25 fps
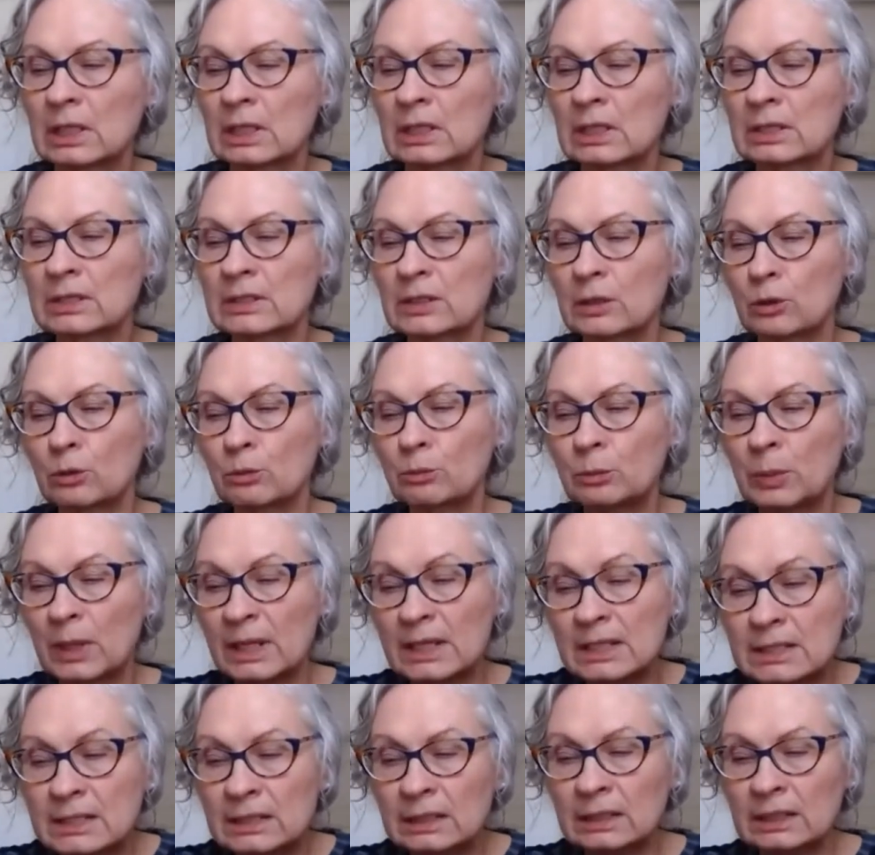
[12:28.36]
So
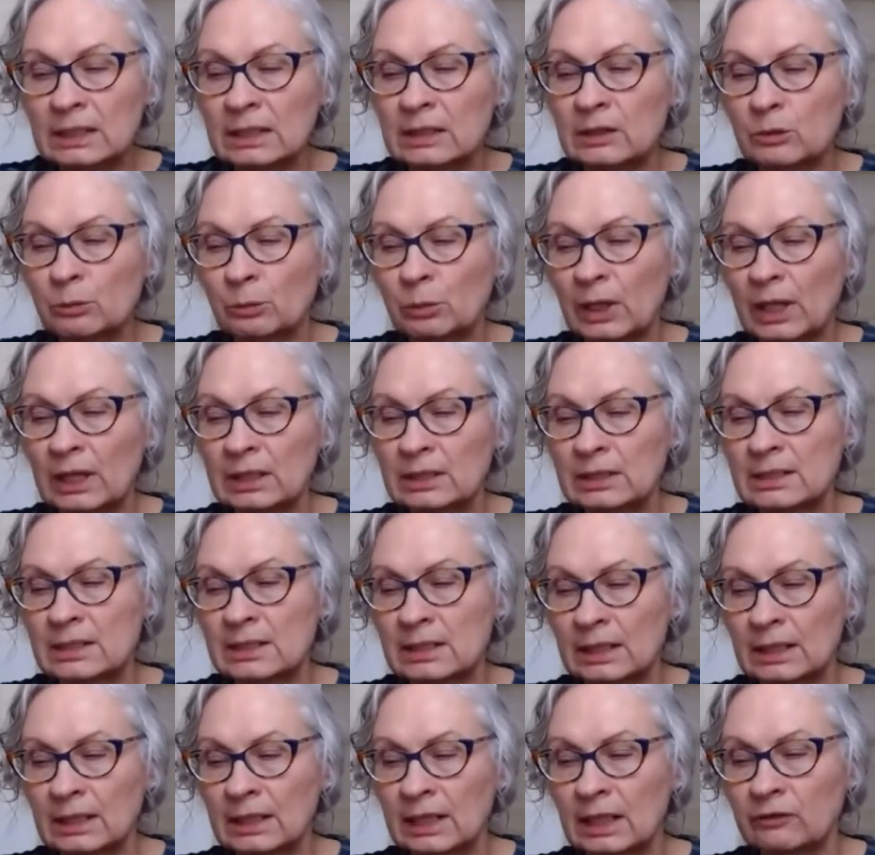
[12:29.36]
basically, in the practice
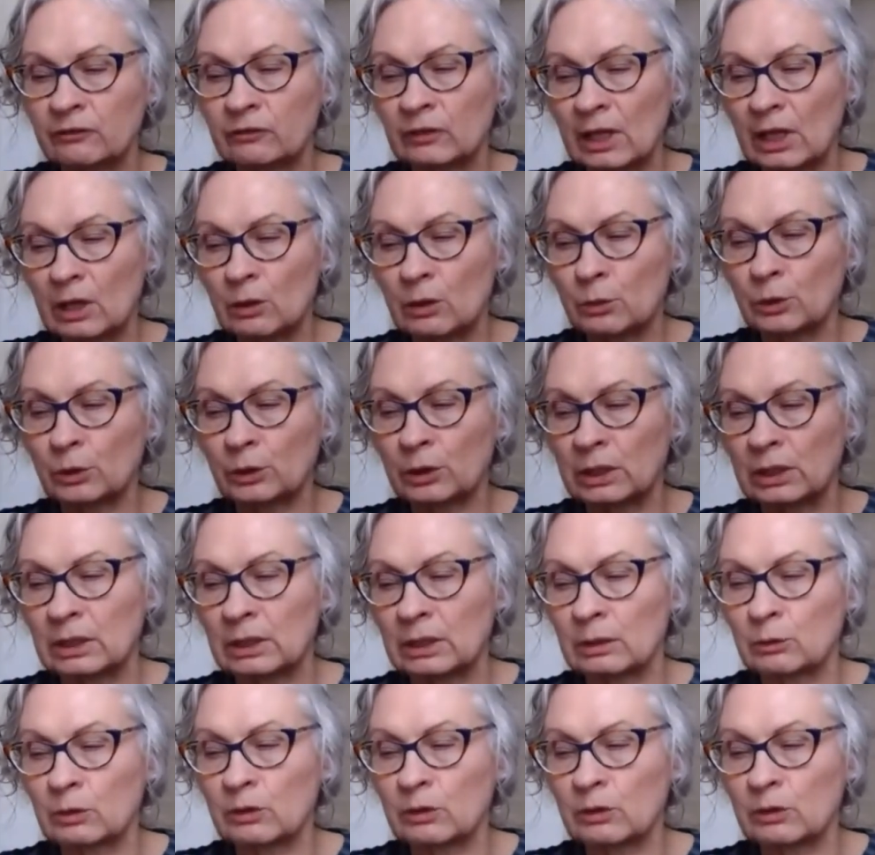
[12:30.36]
that I have now working